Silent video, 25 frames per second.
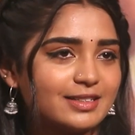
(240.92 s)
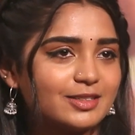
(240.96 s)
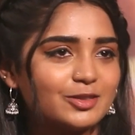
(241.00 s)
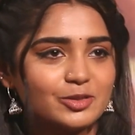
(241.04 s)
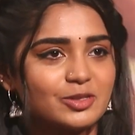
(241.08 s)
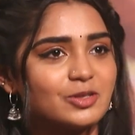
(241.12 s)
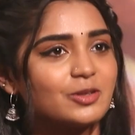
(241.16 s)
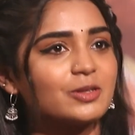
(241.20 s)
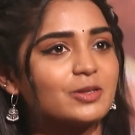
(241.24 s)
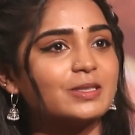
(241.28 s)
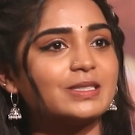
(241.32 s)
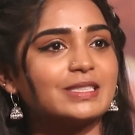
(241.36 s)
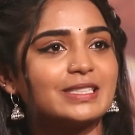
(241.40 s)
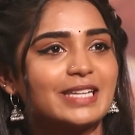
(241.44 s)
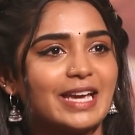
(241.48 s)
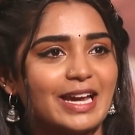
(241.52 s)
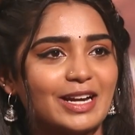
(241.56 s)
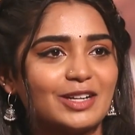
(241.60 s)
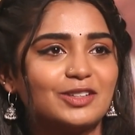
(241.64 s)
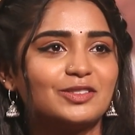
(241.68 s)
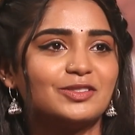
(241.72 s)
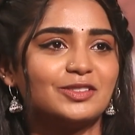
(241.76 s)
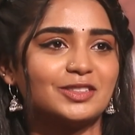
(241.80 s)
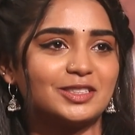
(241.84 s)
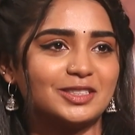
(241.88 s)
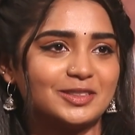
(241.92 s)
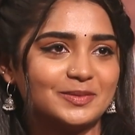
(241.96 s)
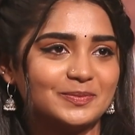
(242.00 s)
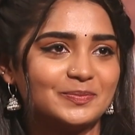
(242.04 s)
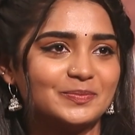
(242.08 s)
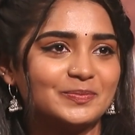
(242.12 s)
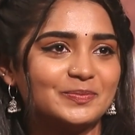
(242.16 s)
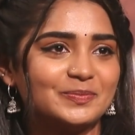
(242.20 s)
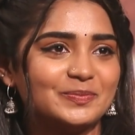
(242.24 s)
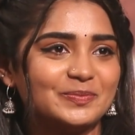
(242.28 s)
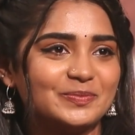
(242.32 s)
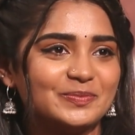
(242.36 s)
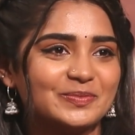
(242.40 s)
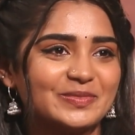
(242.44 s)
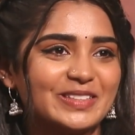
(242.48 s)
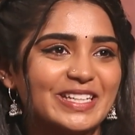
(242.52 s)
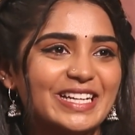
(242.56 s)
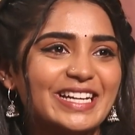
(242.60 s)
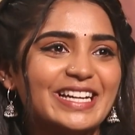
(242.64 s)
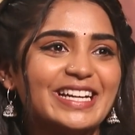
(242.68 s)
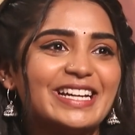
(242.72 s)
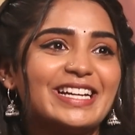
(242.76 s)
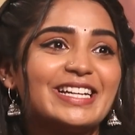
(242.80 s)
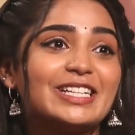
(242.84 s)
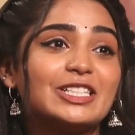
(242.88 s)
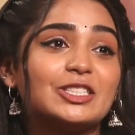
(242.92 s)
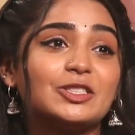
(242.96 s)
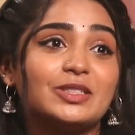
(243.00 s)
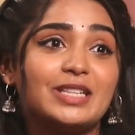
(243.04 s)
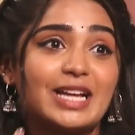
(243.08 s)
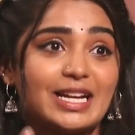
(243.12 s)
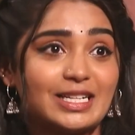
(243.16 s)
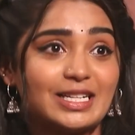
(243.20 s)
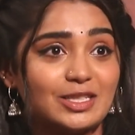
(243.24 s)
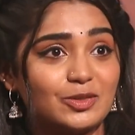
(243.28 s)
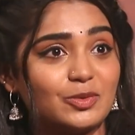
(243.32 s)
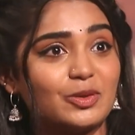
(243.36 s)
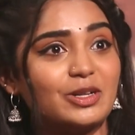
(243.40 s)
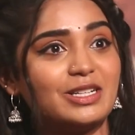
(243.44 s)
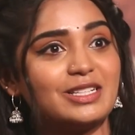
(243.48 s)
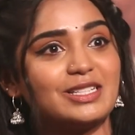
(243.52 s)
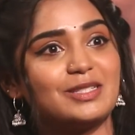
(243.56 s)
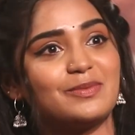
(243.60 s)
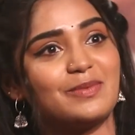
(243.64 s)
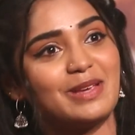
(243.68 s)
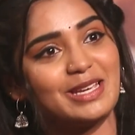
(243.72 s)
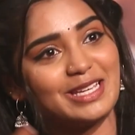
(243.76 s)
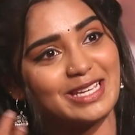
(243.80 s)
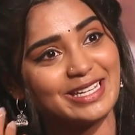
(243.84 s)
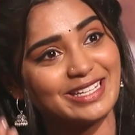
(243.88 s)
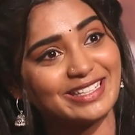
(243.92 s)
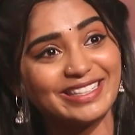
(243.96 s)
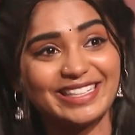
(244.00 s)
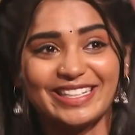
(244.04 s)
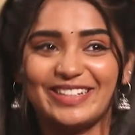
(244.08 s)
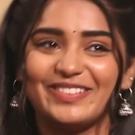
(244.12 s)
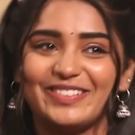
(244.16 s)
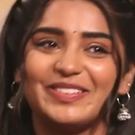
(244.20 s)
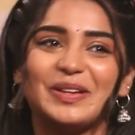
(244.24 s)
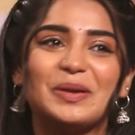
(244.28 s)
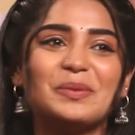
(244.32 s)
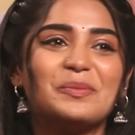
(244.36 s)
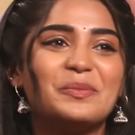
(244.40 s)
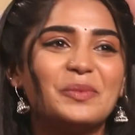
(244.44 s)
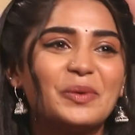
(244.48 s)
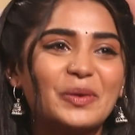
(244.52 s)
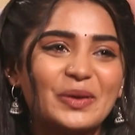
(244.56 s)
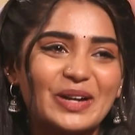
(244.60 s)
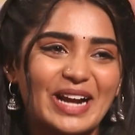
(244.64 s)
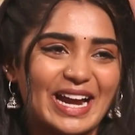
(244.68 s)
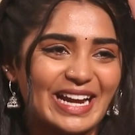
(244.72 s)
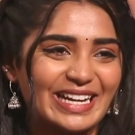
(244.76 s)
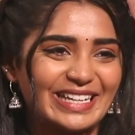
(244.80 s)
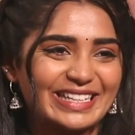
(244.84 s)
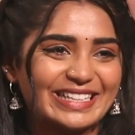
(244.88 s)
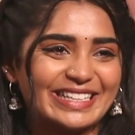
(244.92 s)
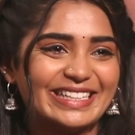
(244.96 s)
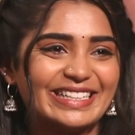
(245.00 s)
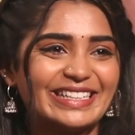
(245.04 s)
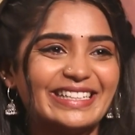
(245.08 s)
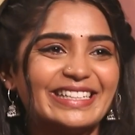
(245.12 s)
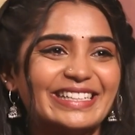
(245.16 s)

who's not scared of her. So that's what is making her even more angry.